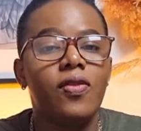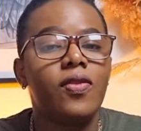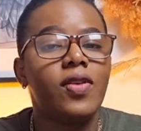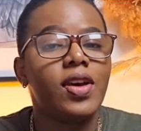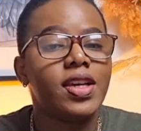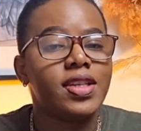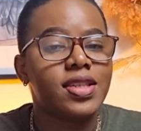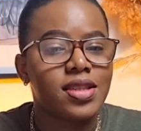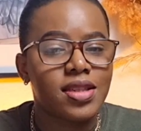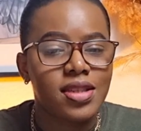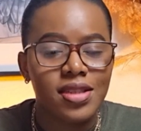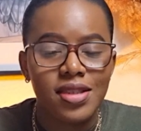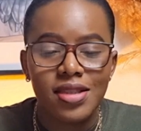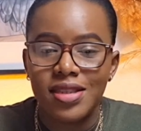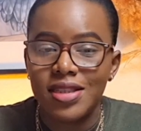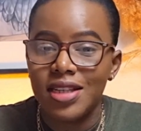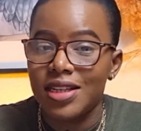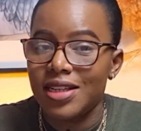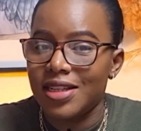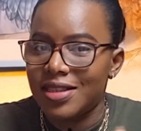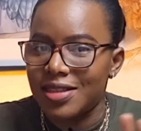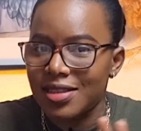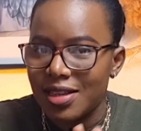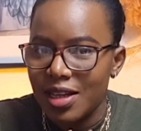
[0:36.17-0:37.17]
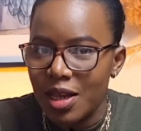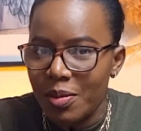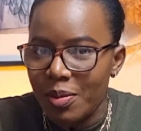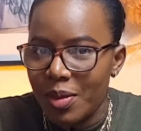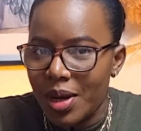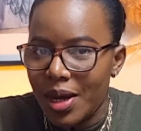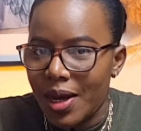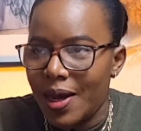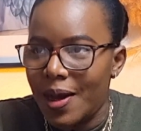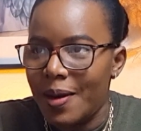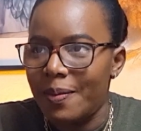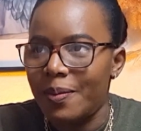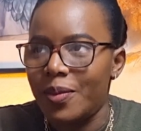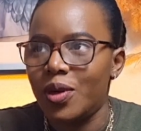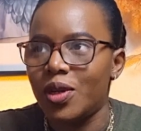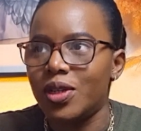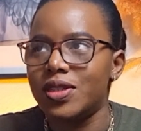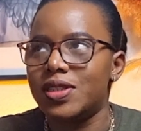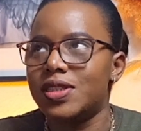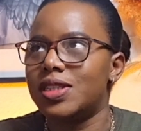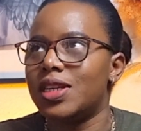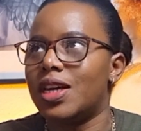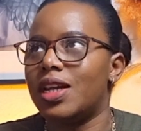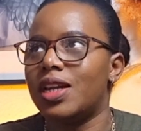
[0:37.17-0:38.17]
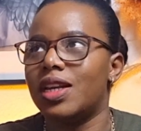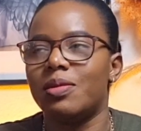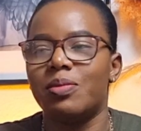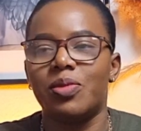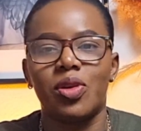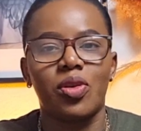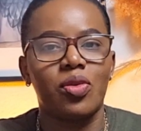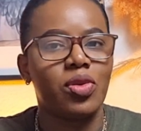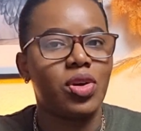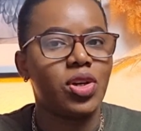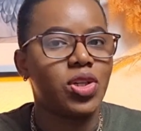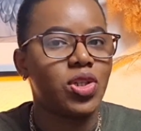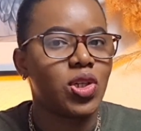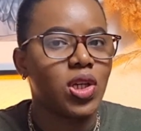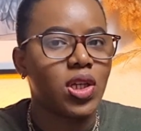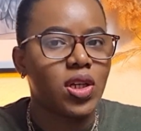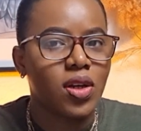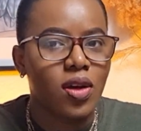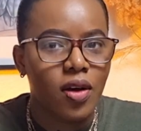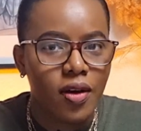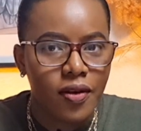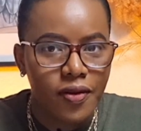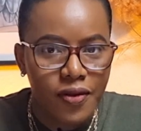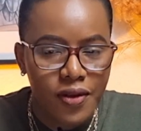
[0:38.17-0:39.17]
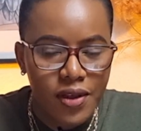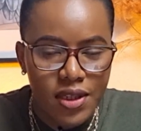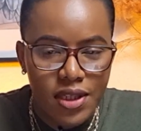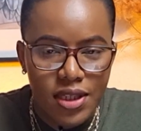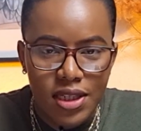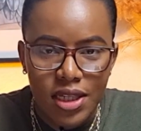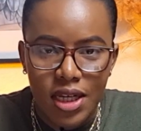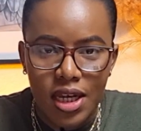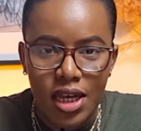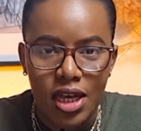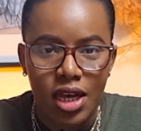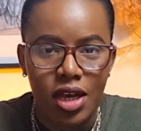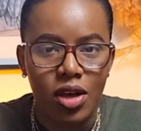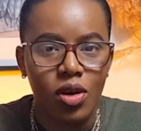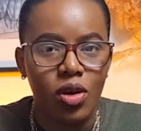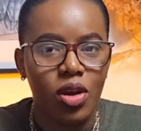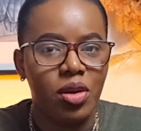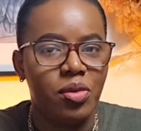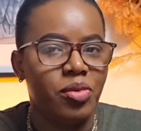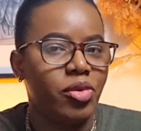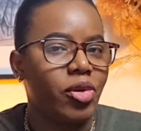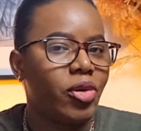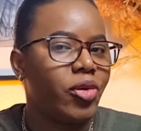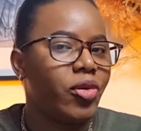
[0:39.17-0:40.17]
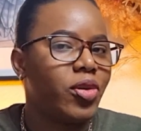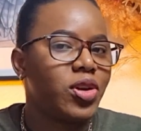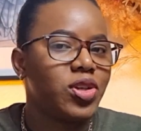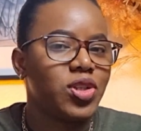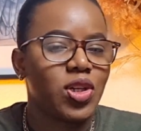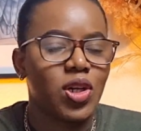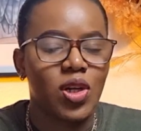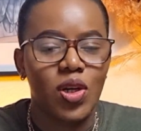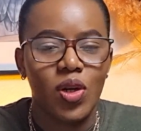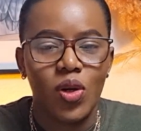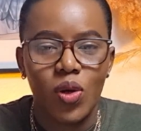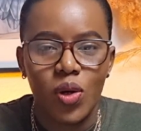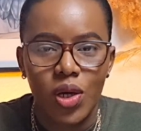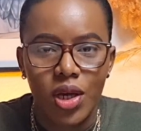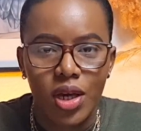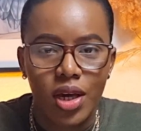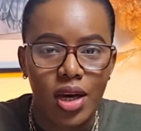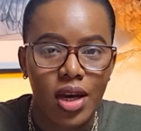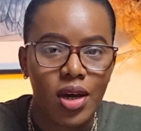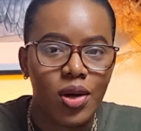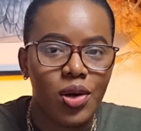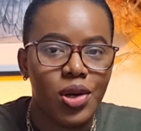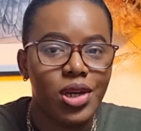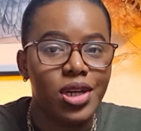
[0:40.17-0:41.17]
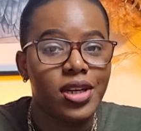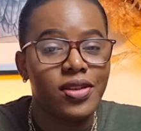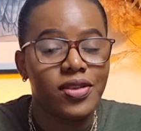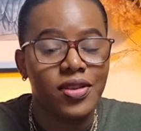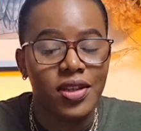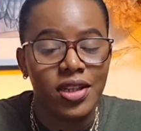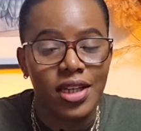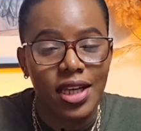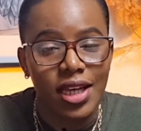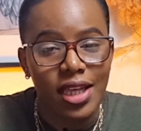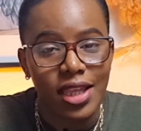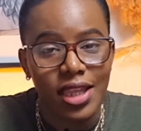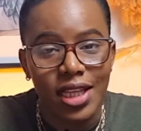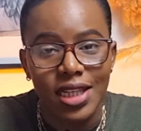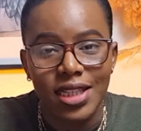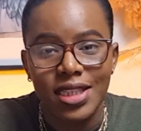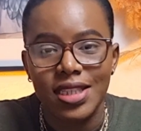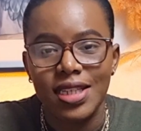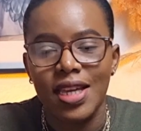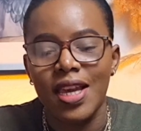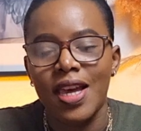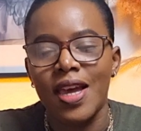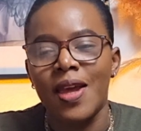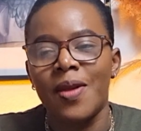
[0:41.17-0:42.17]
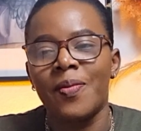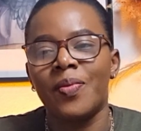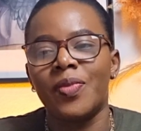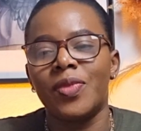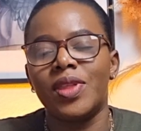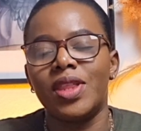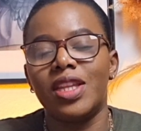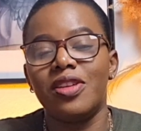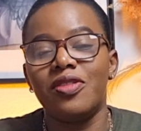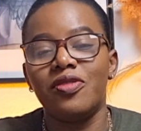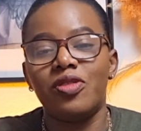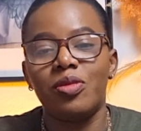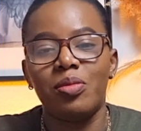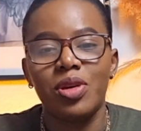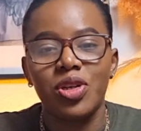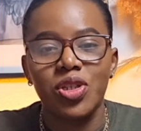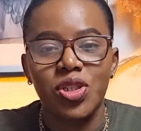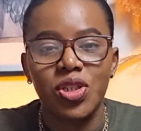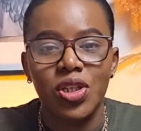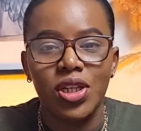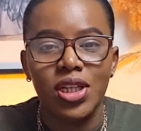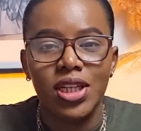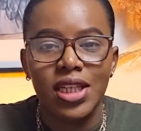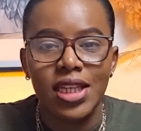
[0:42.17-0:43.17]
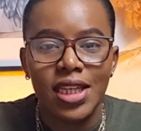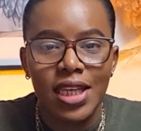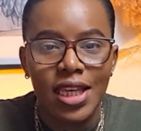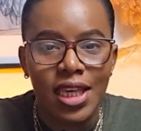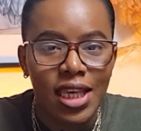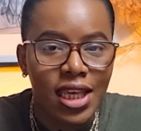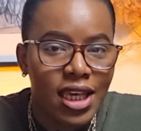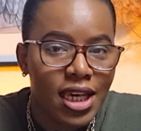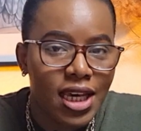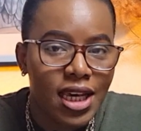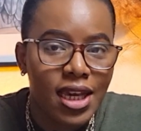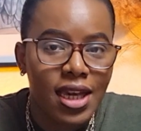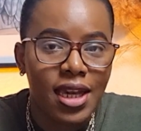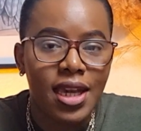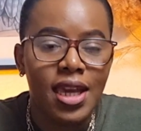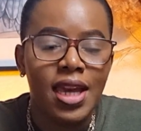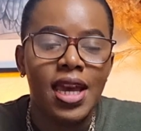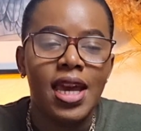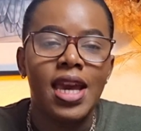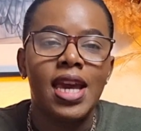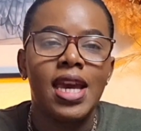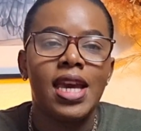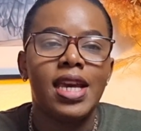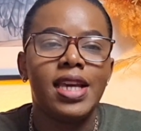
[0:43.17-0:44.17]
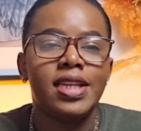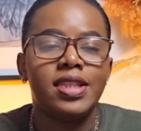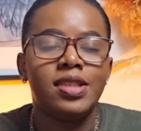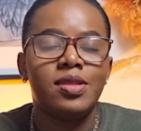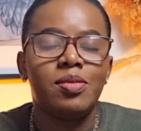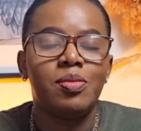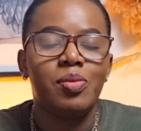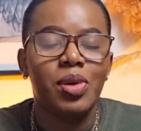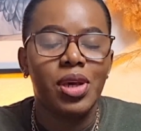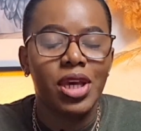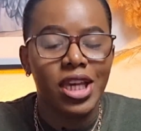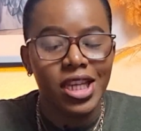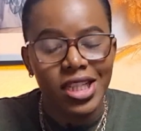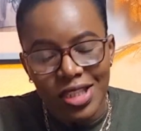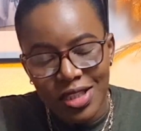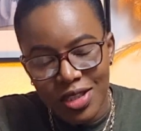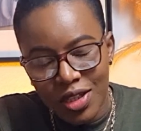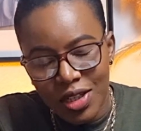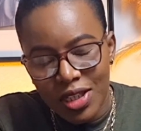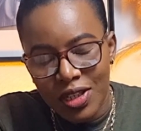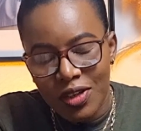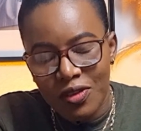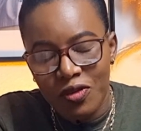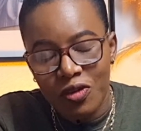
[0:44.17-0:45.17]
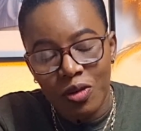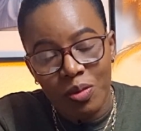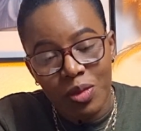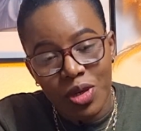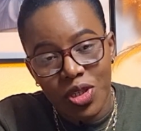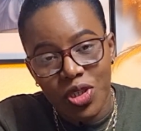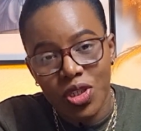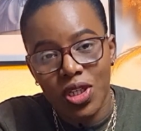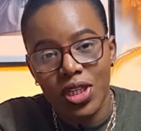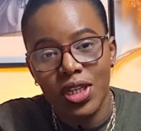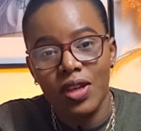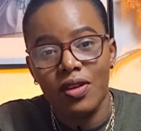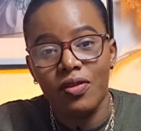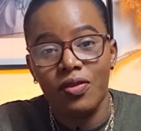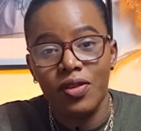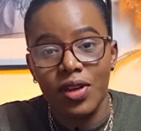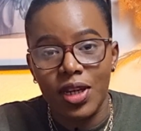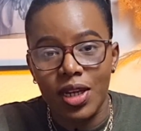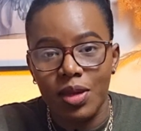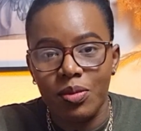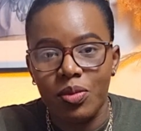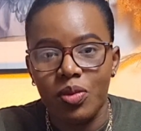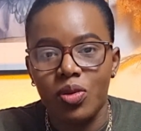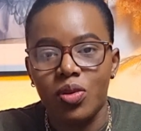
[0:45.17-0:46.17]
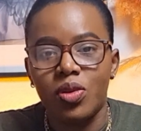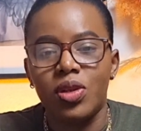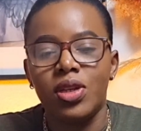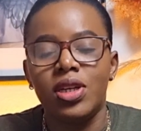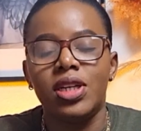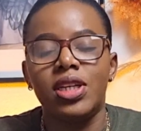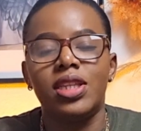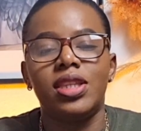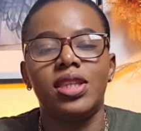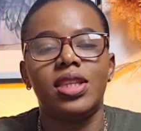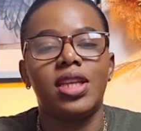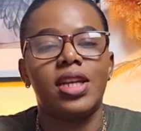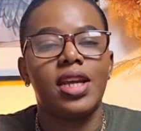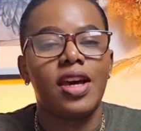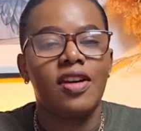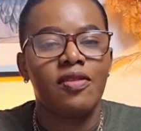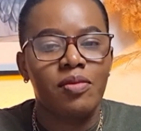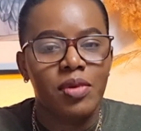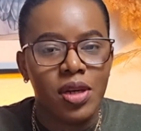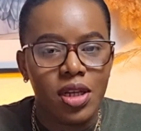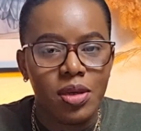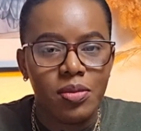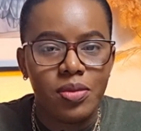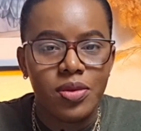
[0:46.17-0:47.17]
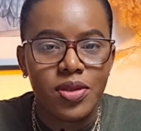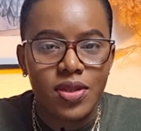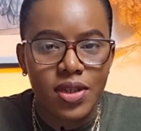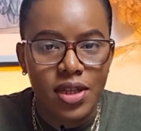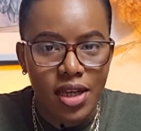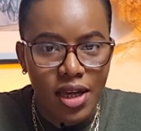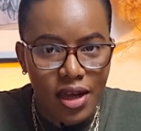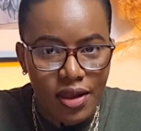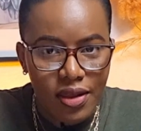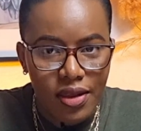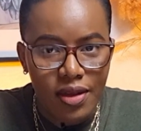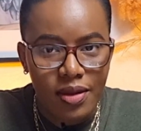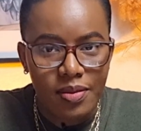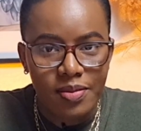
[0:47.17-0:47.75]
First, this is a disclaimer. I'm not an immigration officer or immigration lawyer or anything like that. The information here is based on information available that I have been able to gather.